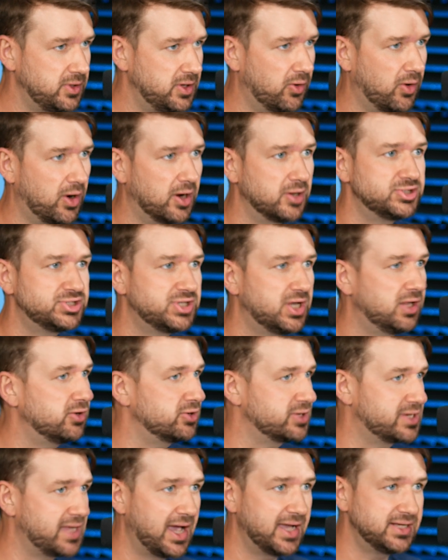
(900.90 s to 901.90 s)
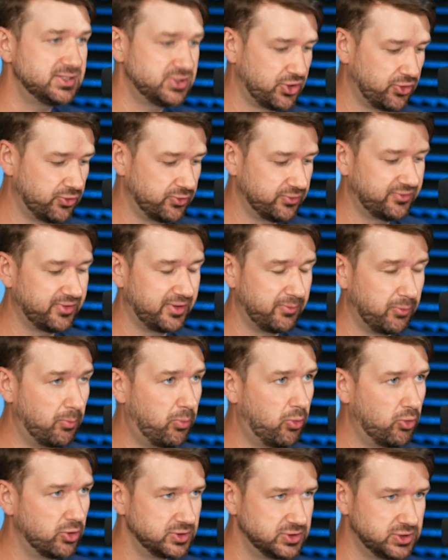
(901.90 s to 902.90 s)
our shell, our guide tones, like
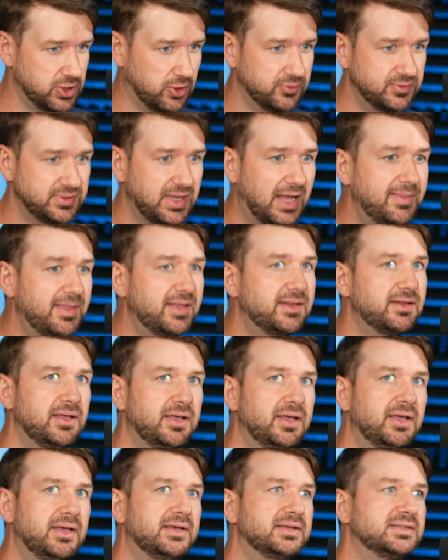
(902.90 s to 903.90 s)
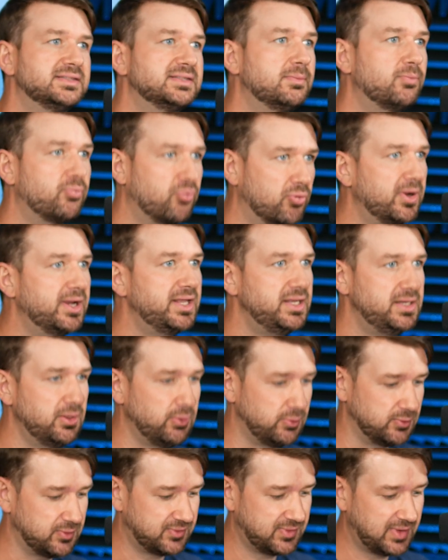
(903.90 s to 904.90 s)
important tones, and then some pretty
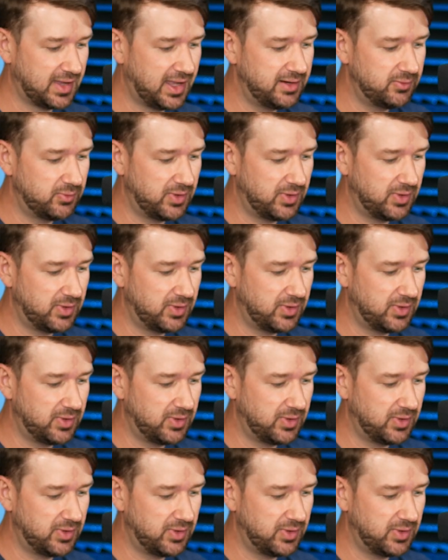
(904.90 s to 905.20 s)
notes. And